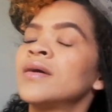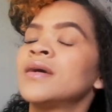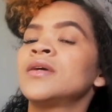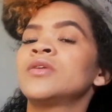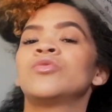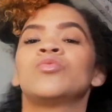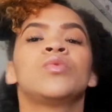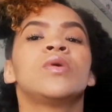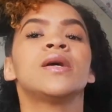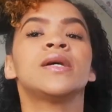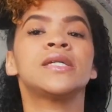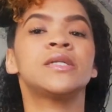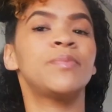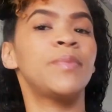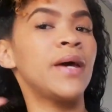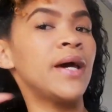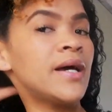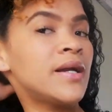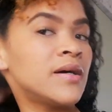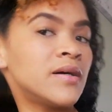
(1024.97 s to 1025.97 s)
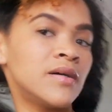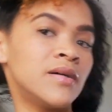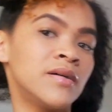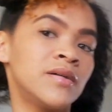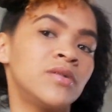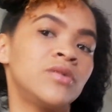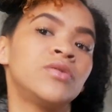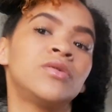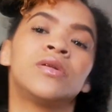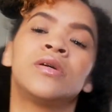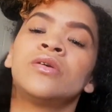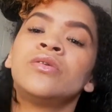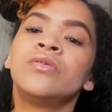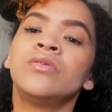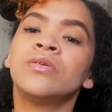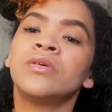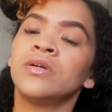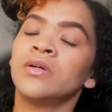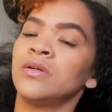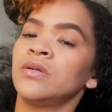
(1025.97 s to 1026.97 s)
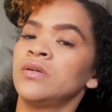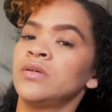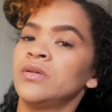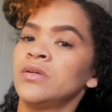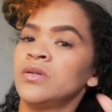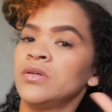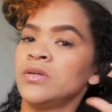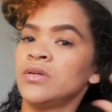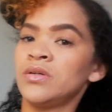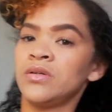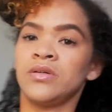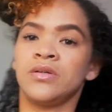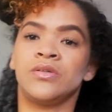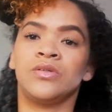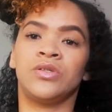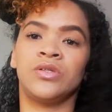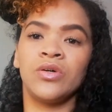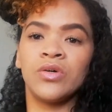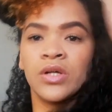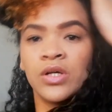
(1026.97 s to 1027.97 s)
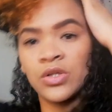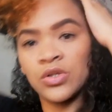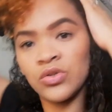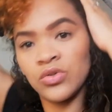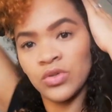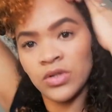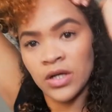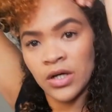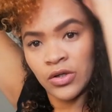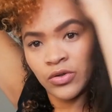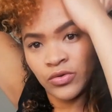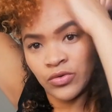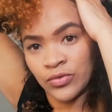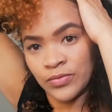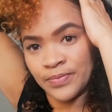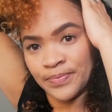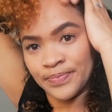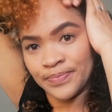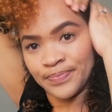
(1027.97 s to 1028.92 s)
it works better, you know, so that you know.